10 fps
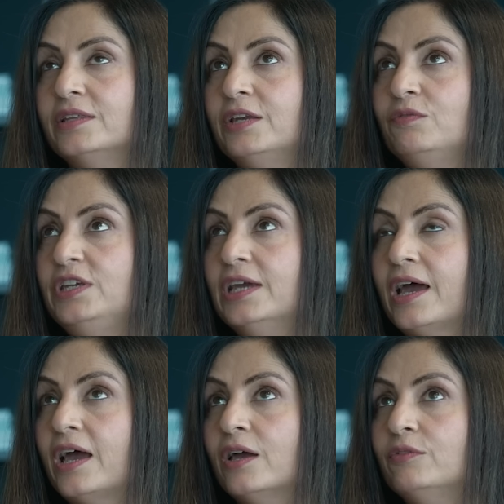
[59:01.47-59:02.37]
then we
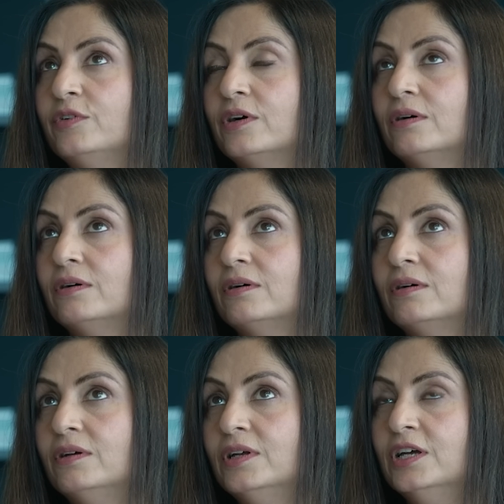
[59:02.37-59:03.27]
have uh,